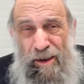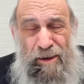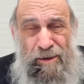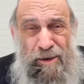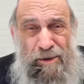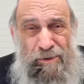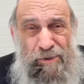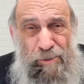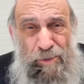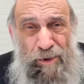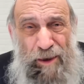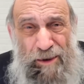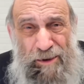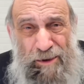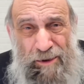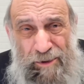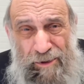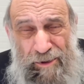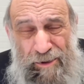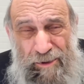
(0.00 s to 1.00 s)
And
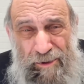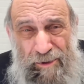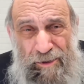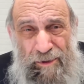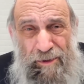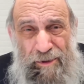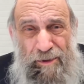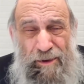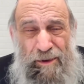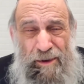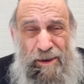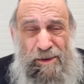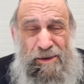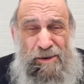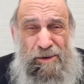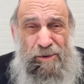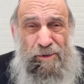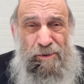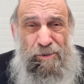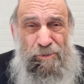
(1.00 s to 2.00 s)
everybody
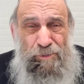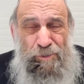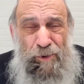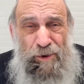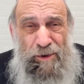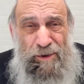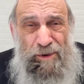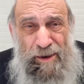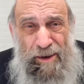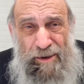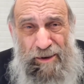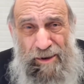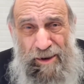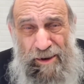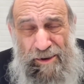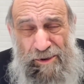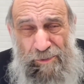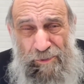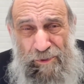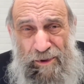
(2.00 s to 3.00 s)
gets the point, I
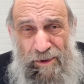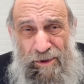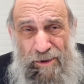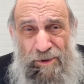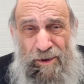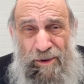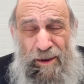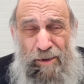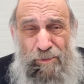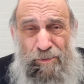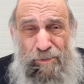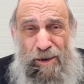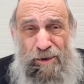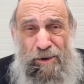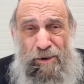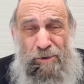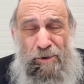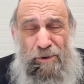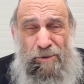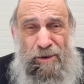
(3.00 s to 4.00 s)
guess. We can think
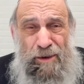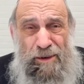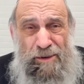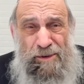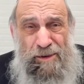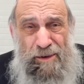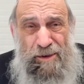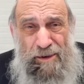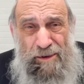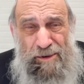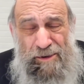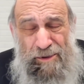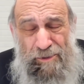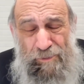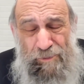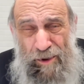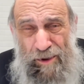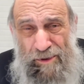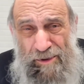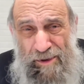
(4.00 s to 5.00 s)
about our own laziness
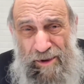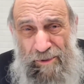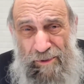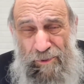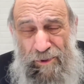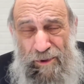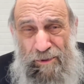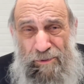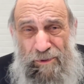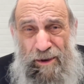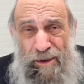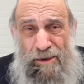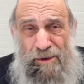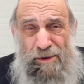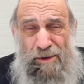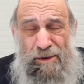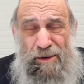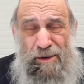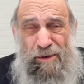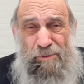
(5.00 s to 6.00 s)
and ways that we're
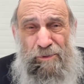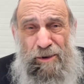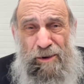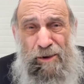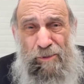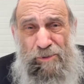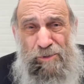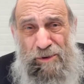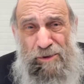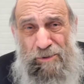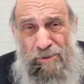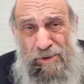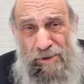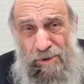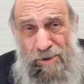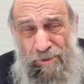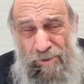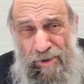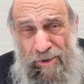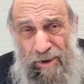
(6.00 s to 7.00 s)
lazy when it comes to
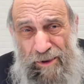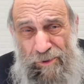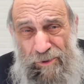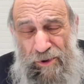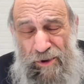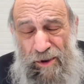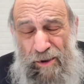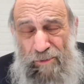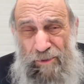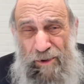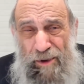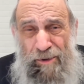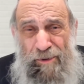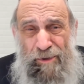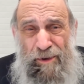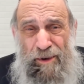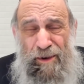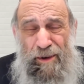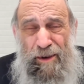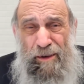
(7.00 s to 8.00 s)
serving Hashem,
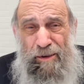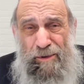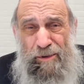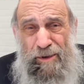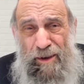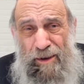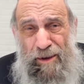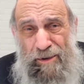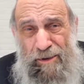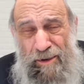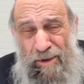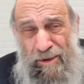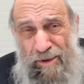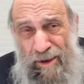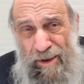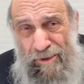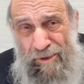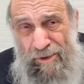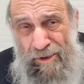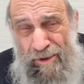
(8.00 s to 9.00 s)
and
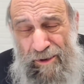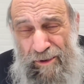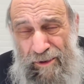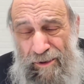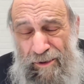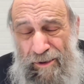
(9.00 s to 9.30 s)
not